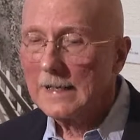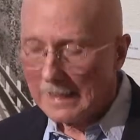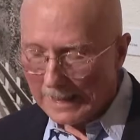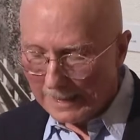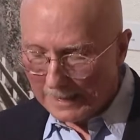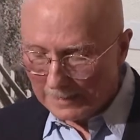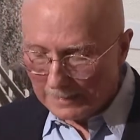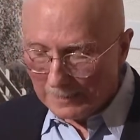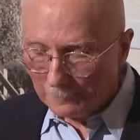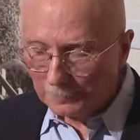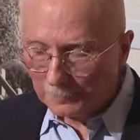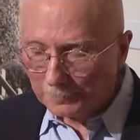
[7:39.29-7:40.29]
And
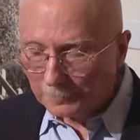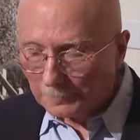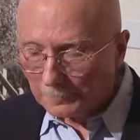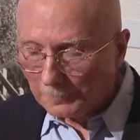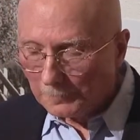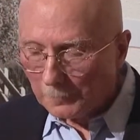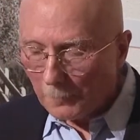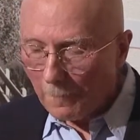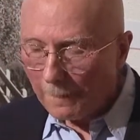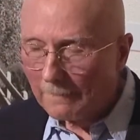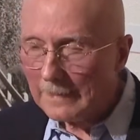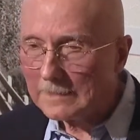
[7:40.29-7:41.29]

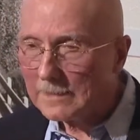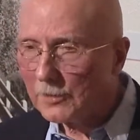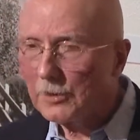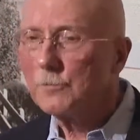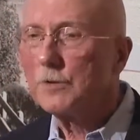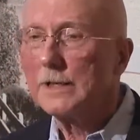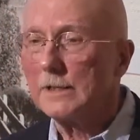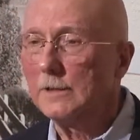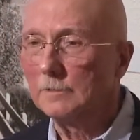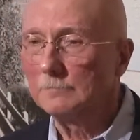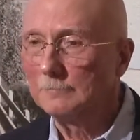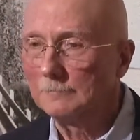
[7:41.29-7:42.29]
it's a good
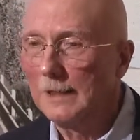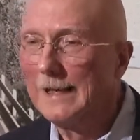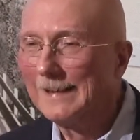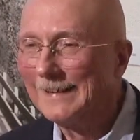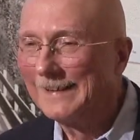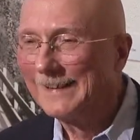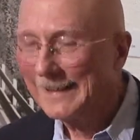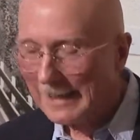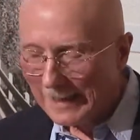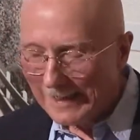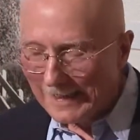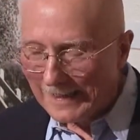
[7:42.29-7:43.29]
read.
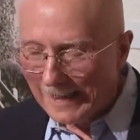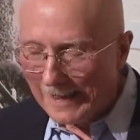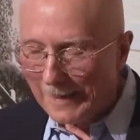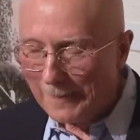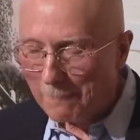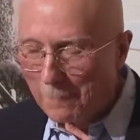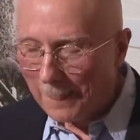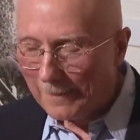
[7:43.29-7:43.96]
uh,